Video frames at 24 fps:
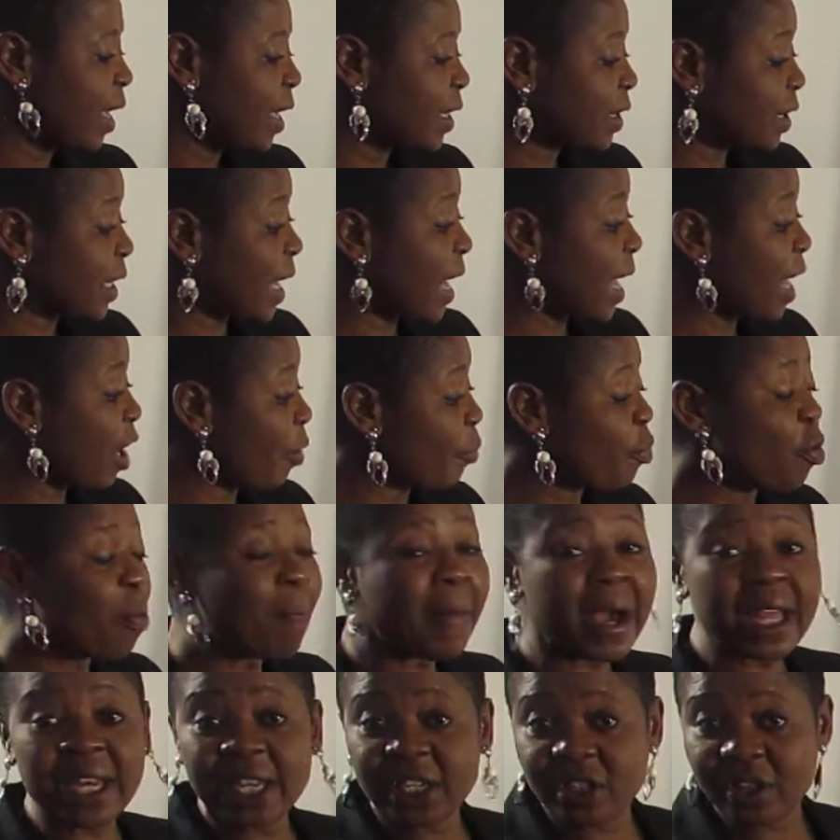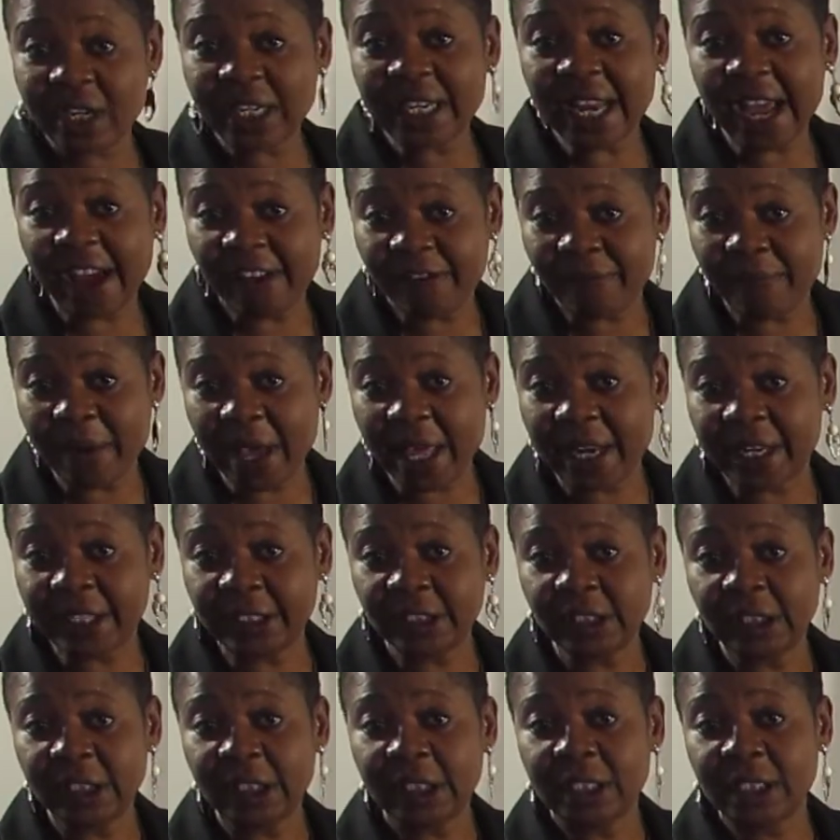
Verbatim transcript: It's going to help you manage your life better.